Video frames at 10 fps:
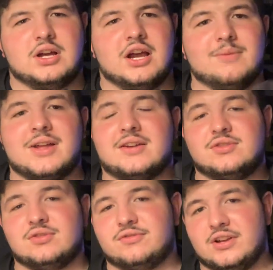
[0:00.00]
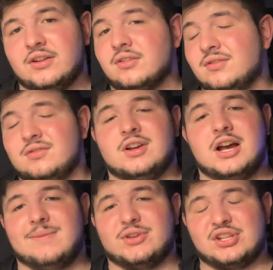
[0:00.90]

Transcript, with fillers: I'm not a Duke fan. I'm a